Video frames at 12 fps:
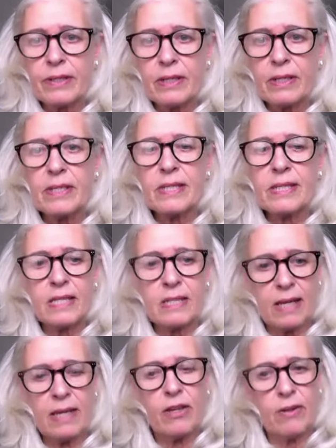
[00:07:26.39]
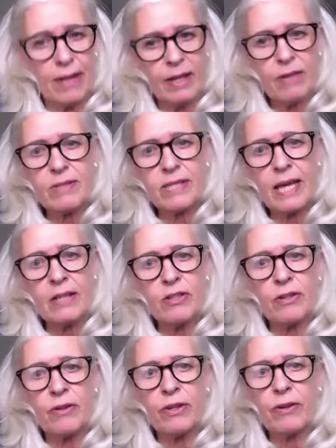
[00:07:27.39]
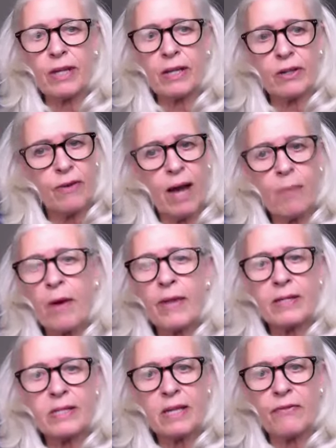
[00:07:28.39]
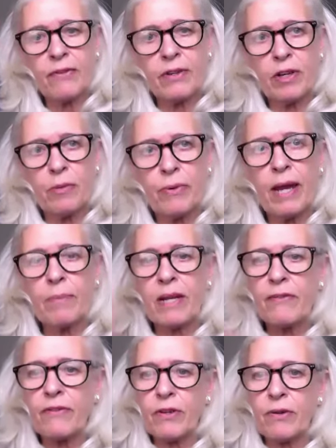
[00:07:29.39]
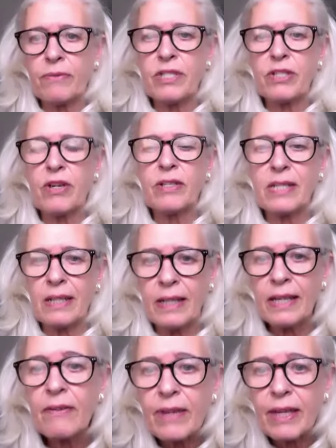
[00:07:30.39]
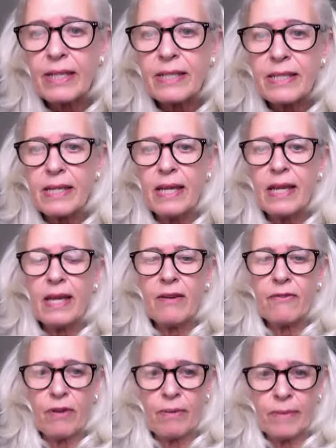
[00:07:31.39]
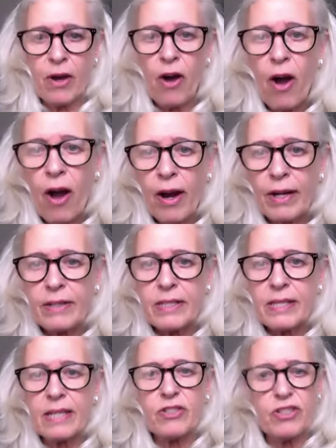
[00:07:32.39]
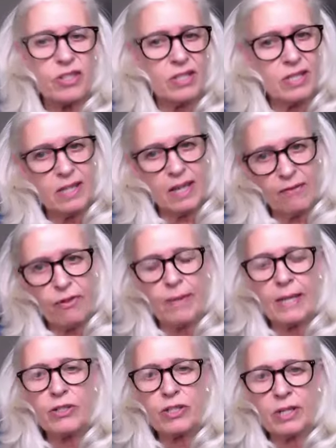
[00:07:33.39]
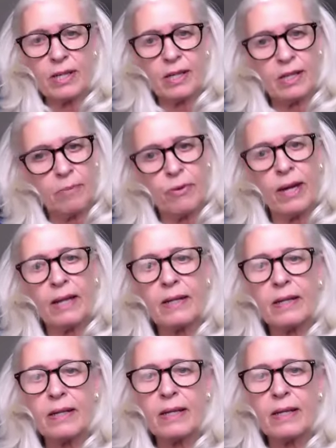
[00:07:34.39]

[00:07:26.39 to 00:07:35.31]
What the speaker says: It's like you said, you can cram all that stuff in your brain, but if you don't start to live it from the heart, it's just information in the brain.